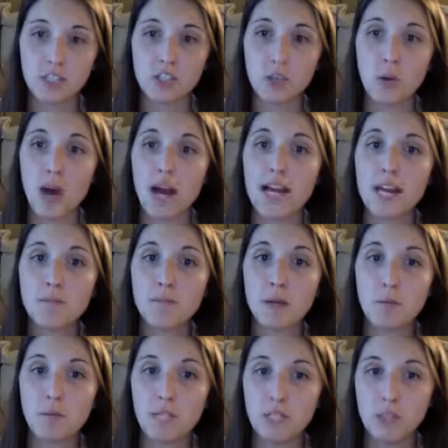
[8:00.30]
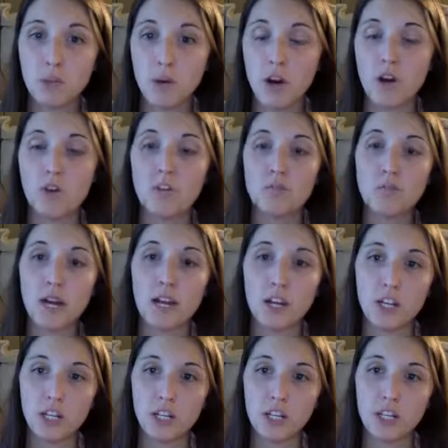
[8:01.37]
So I had my B12 and my
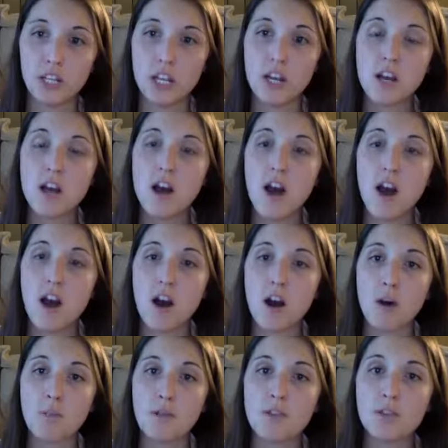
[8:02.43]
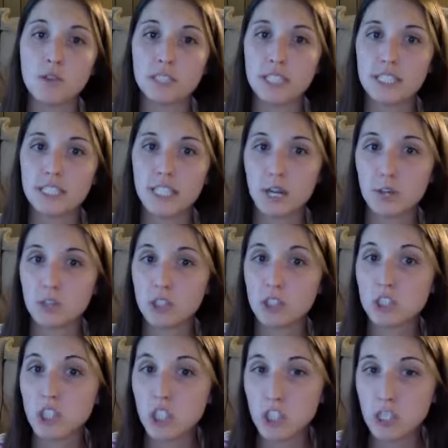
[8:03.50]
iron and those things that I was
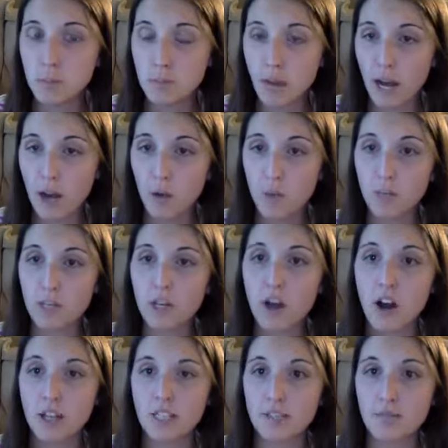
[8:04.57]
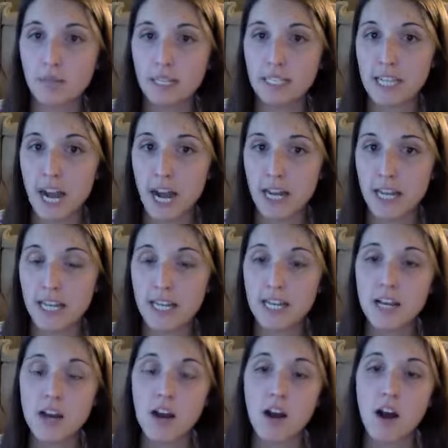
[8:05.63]
concerned about because of my diet,
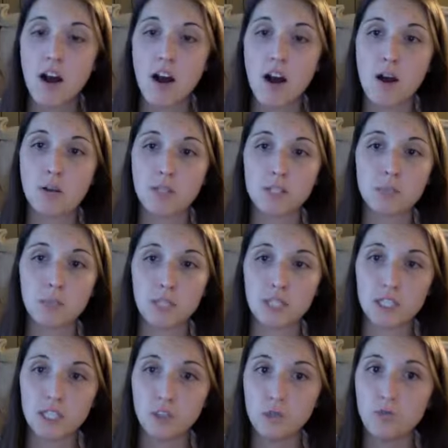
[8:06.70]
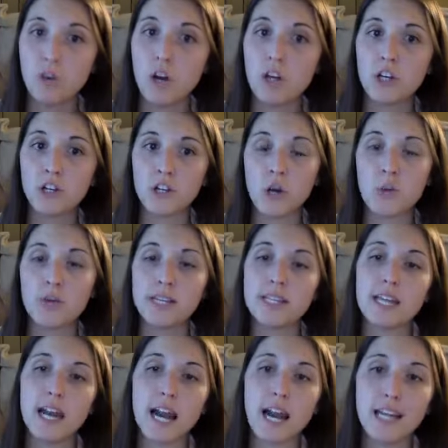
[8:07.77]
especially as a runner, knowing
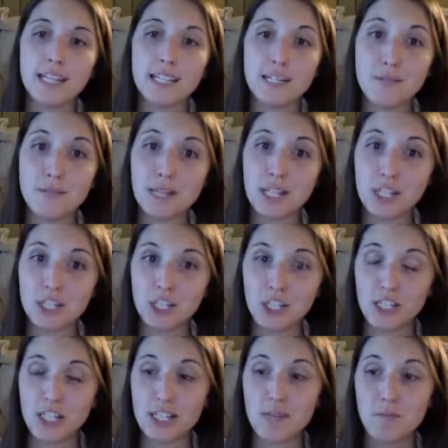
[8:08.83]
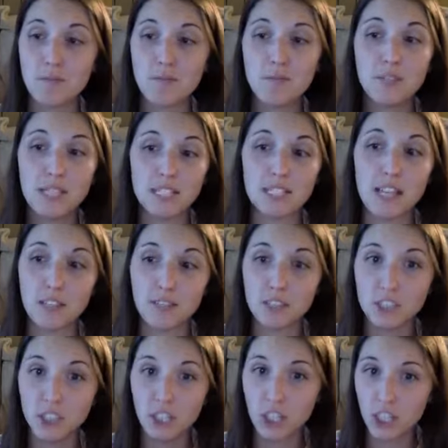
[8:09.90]
that I need to make sure that these
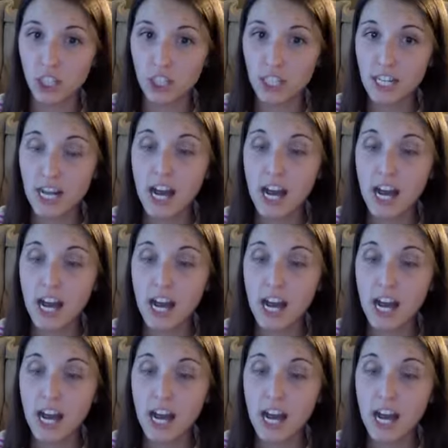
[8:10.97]
levels are good.